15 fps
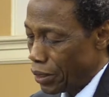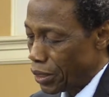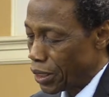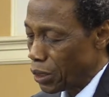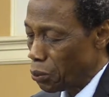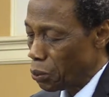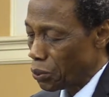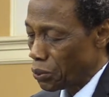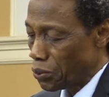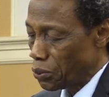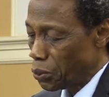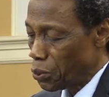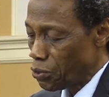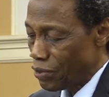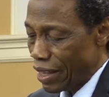She would
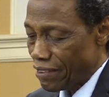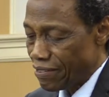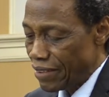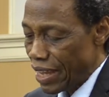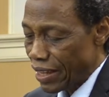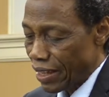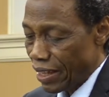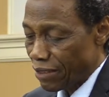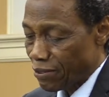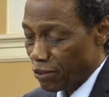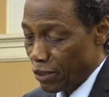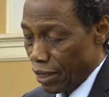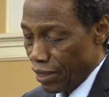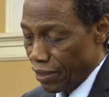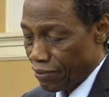use a
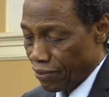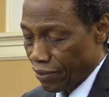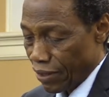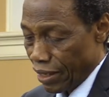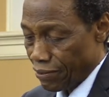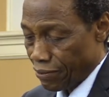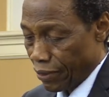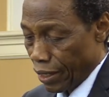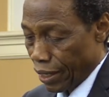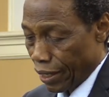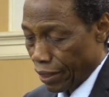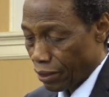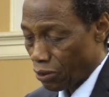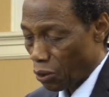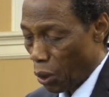
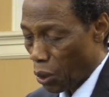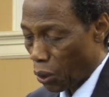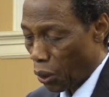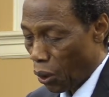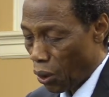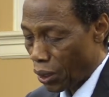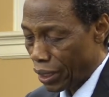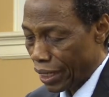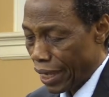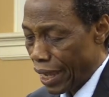stick to uncoil